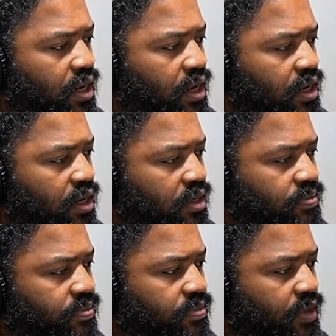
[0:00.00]

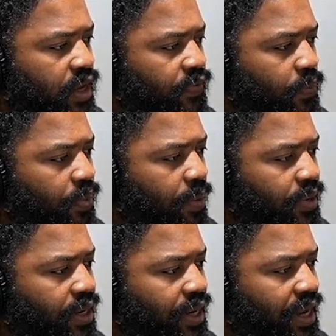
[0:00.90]
um, if the
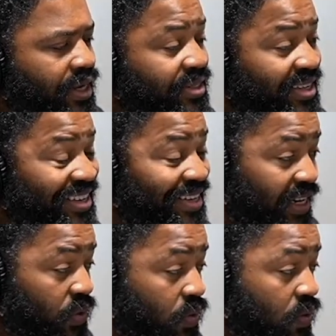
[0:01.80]
property is a good
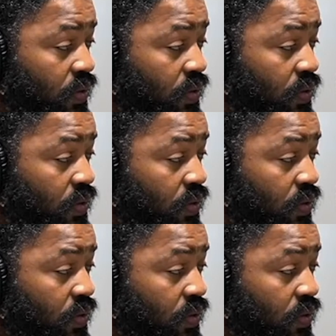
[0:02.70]
deal.